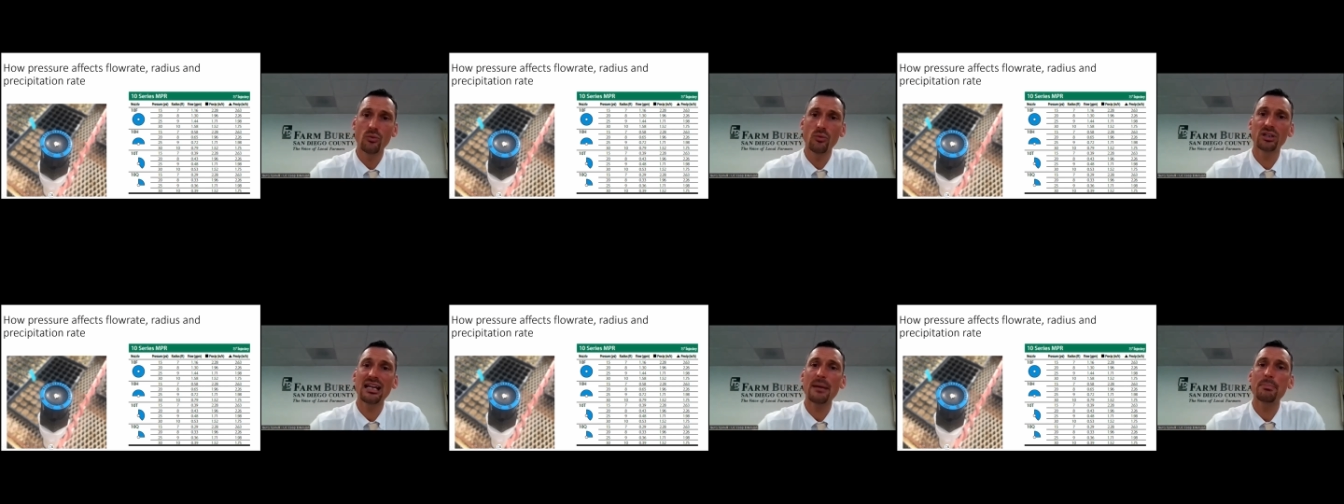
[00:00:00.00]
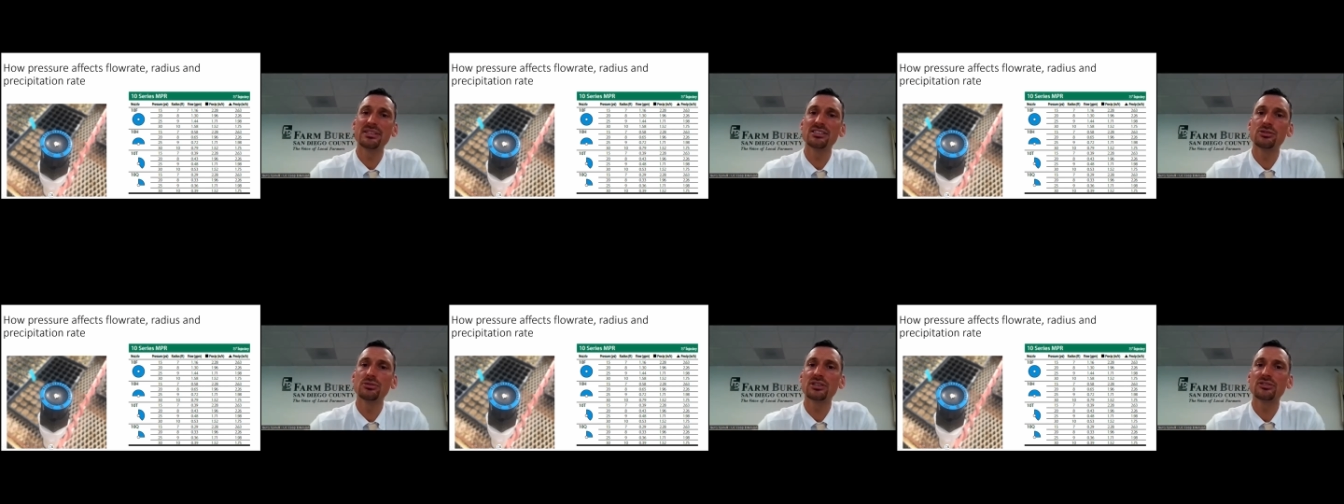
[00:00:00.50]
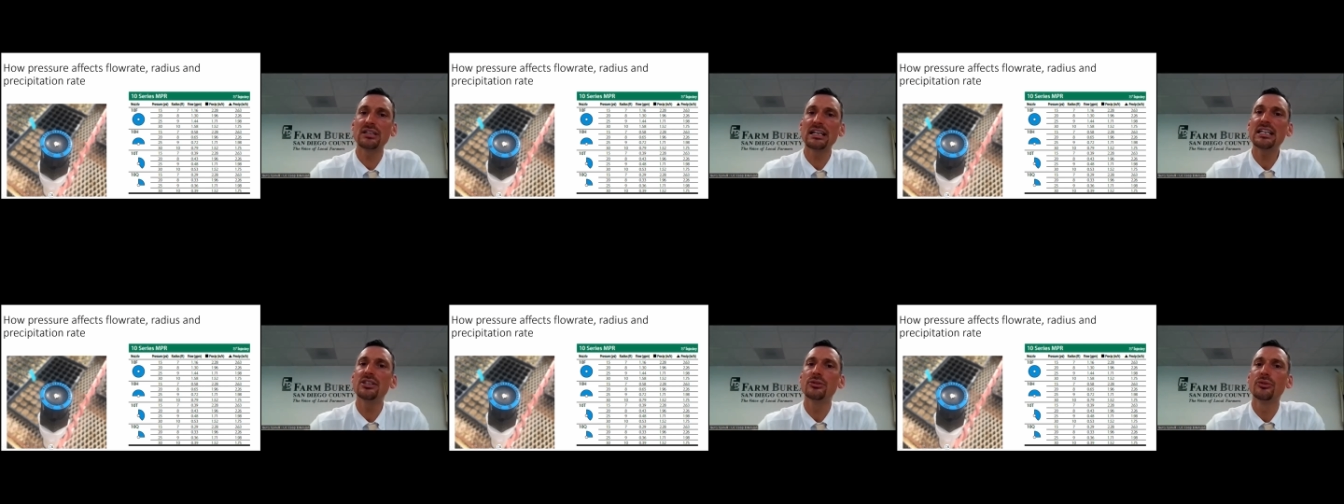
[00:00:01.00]
what happens to the
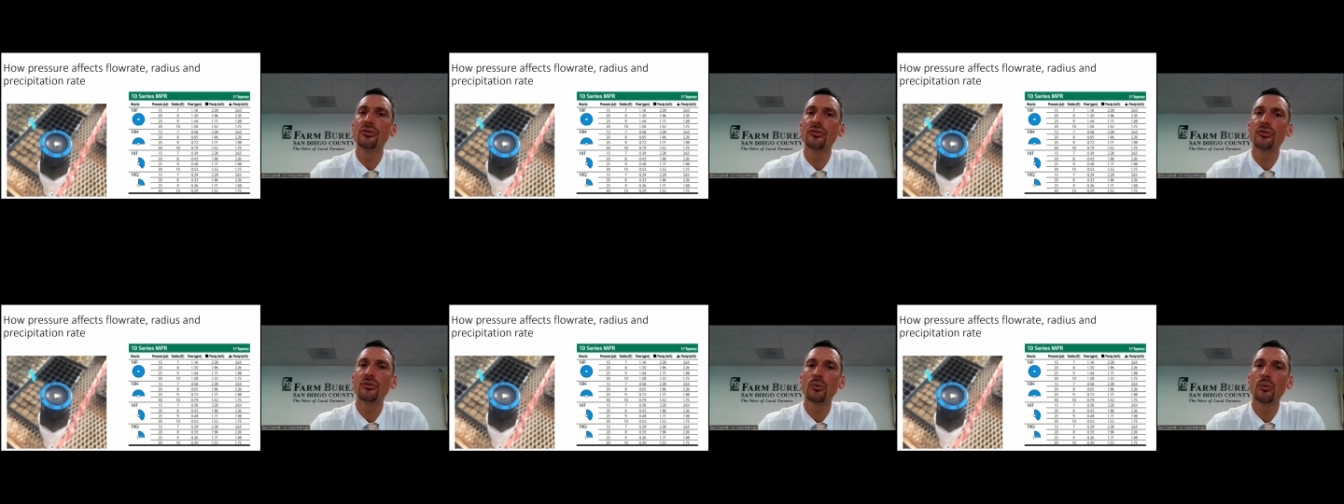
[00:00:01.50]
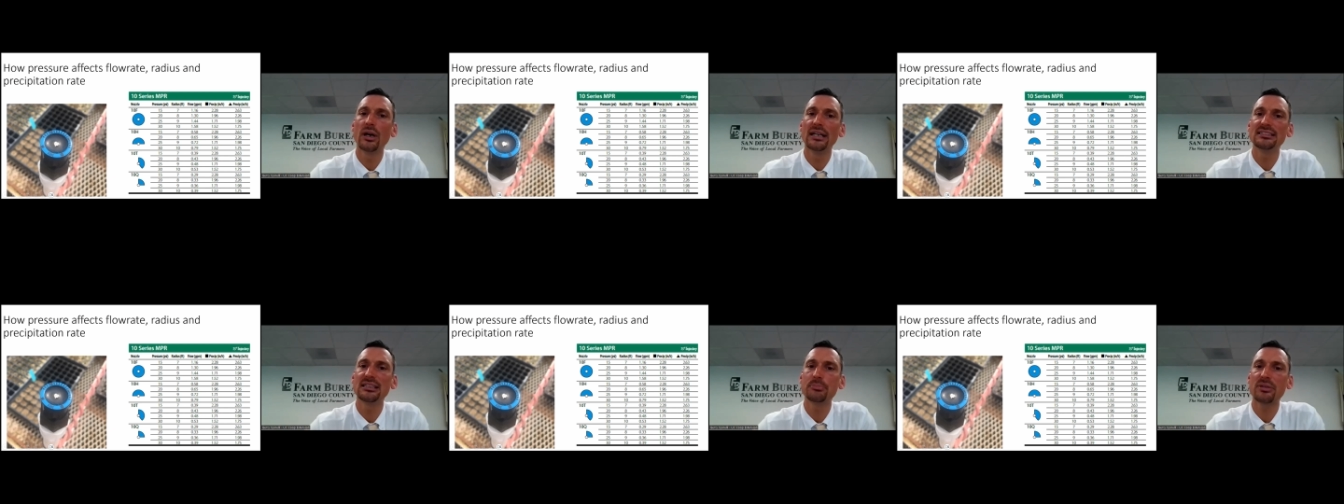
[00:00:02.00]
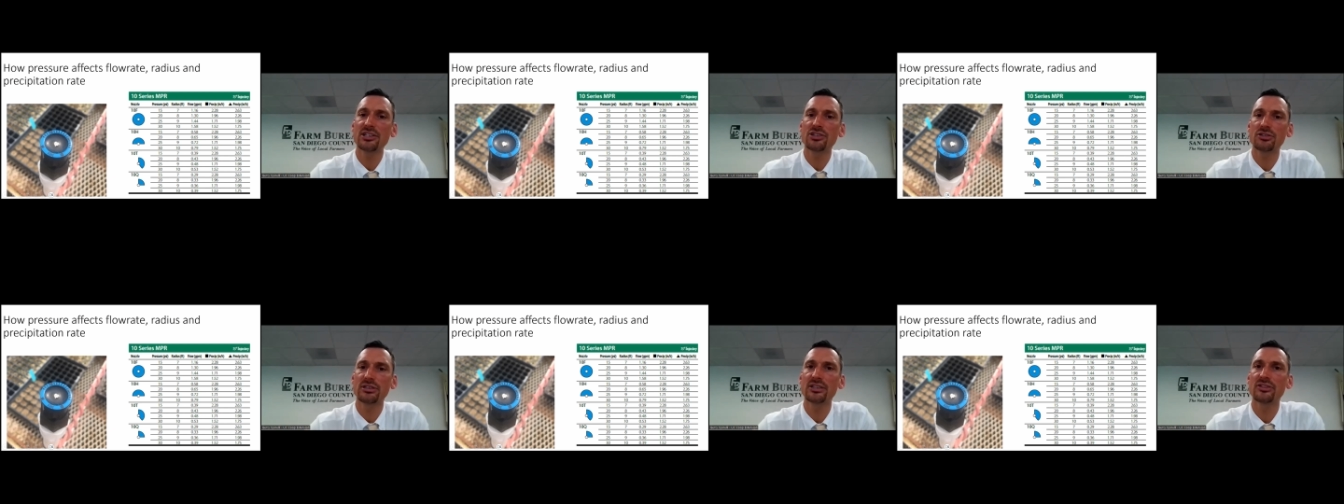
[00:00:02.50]
radius as the
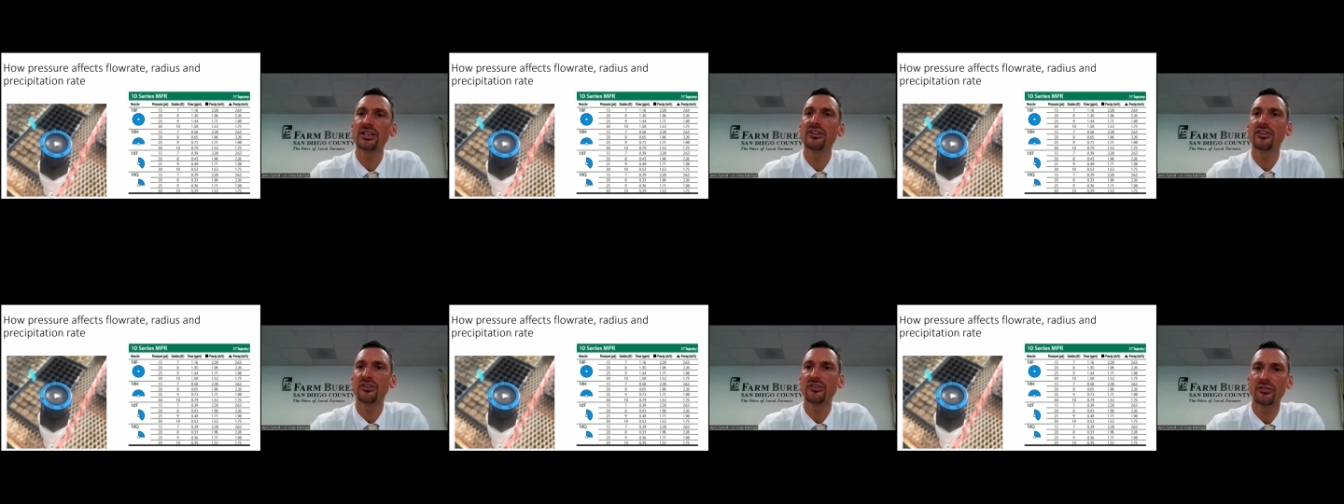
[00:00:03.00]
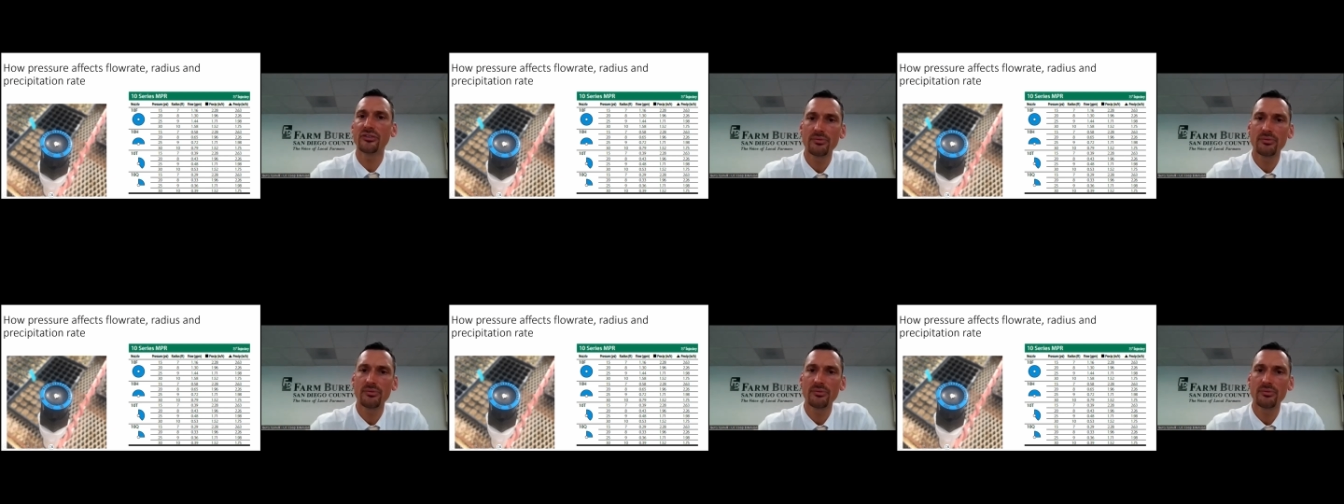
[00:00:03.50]
pressure increases?